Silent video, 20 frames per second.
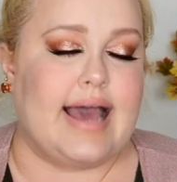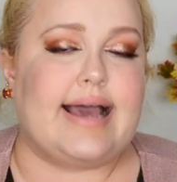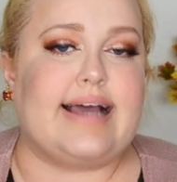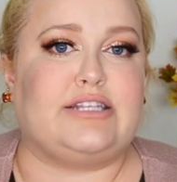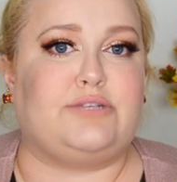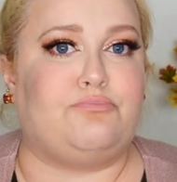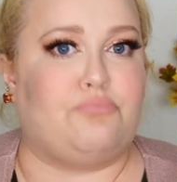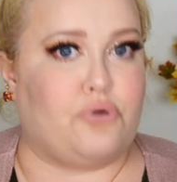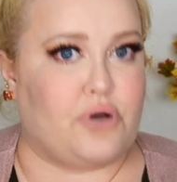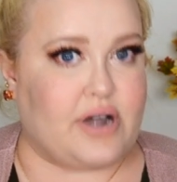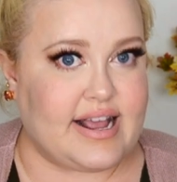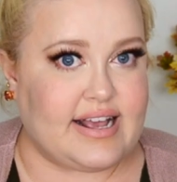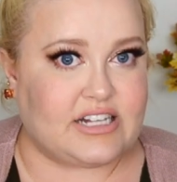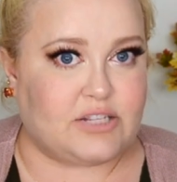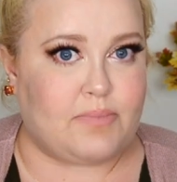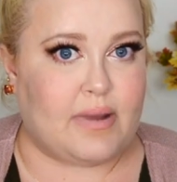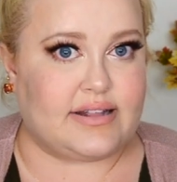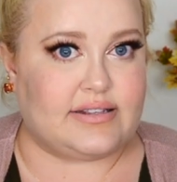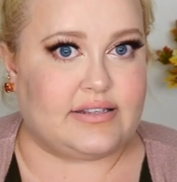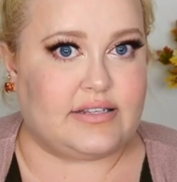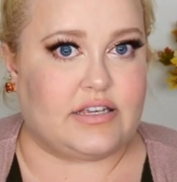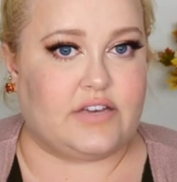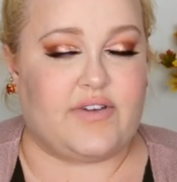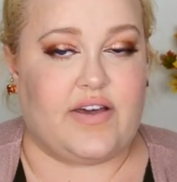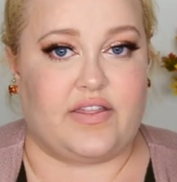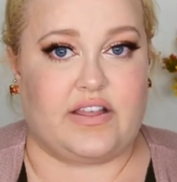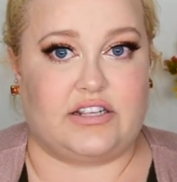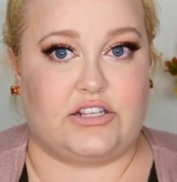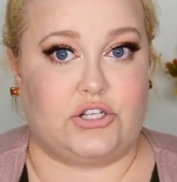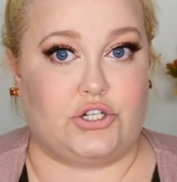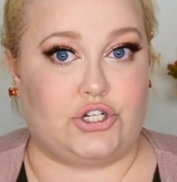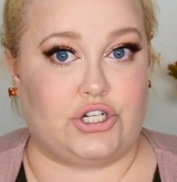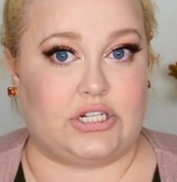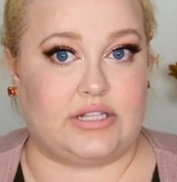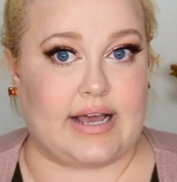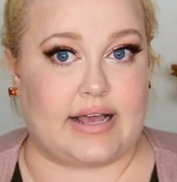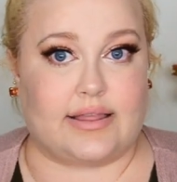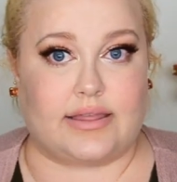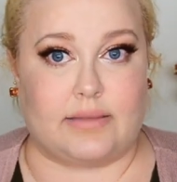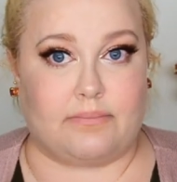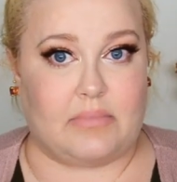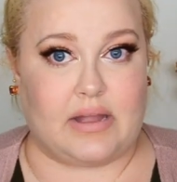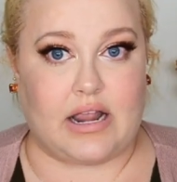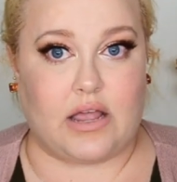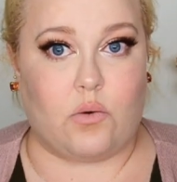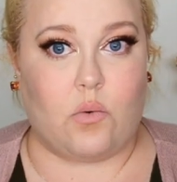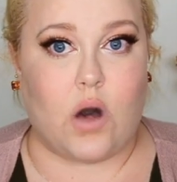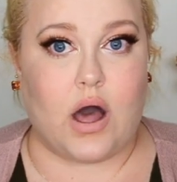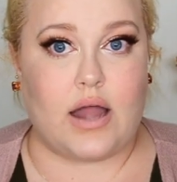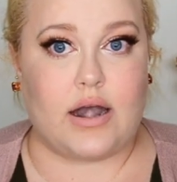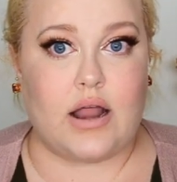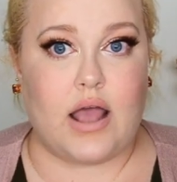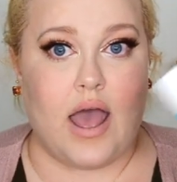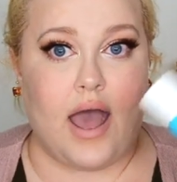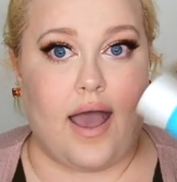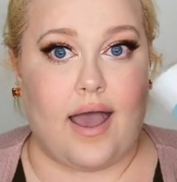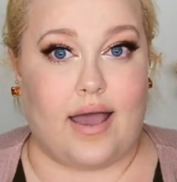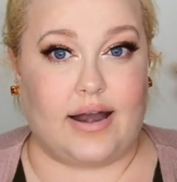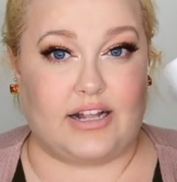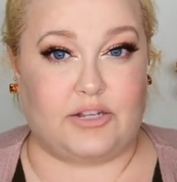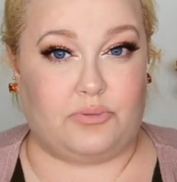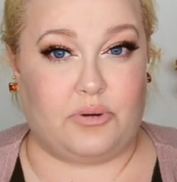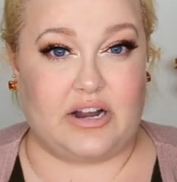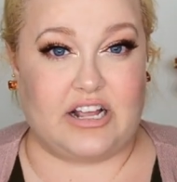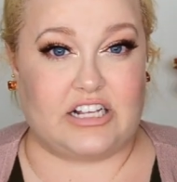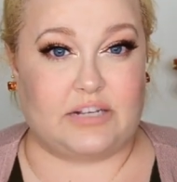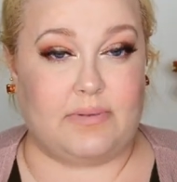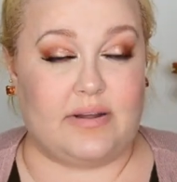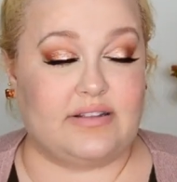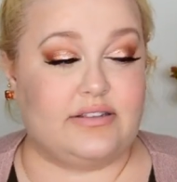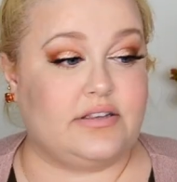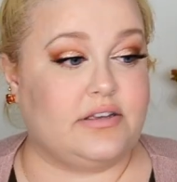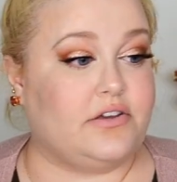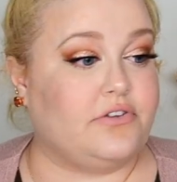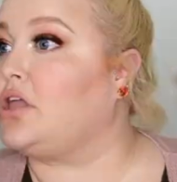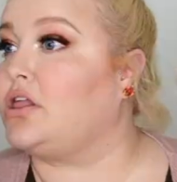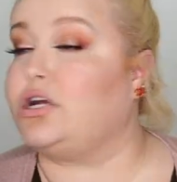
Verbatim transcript: it's pretty expensive and this is just like the mini one and it's pretty expensive.